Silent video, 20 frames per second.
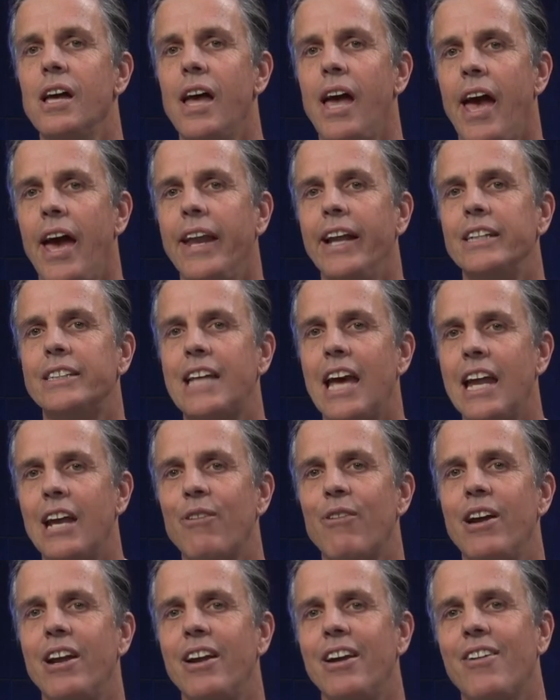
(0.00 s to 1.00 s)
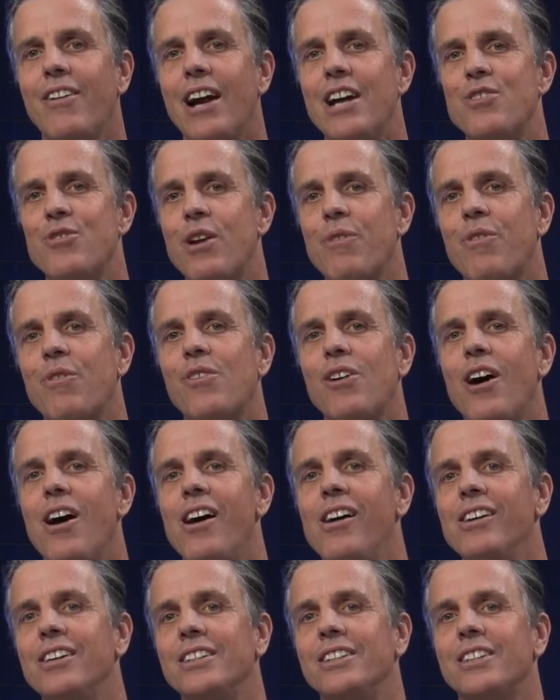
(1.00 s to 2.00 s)
And he's getting ready to graduate from
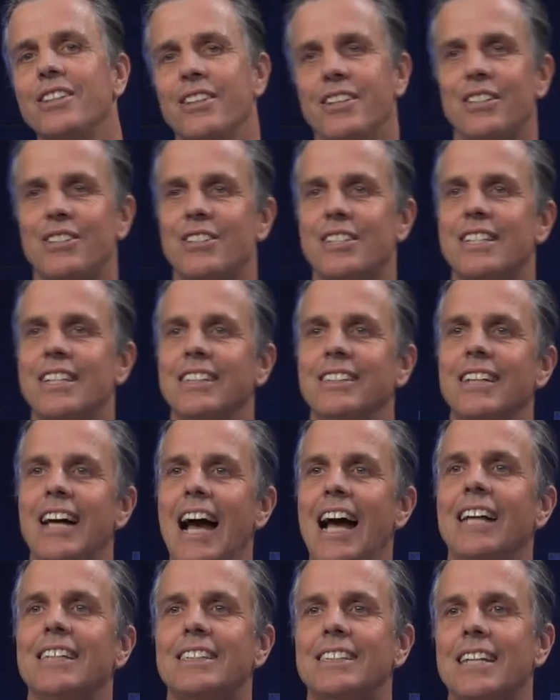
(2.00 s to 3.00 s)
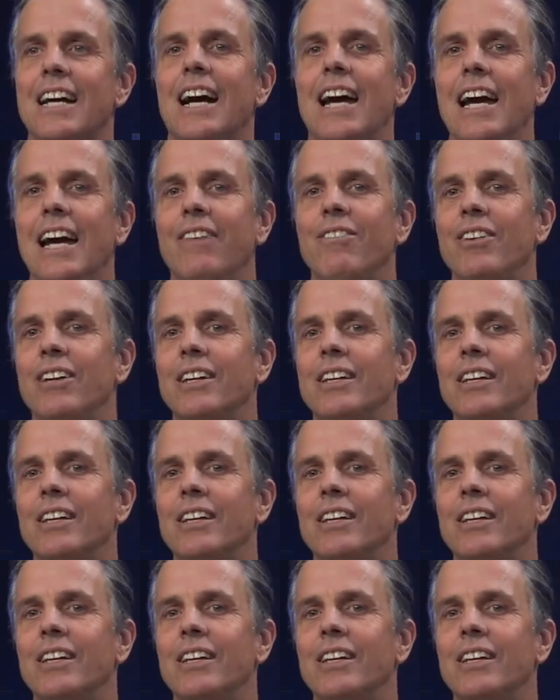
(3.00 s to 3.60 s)
college. So this is wow. the last time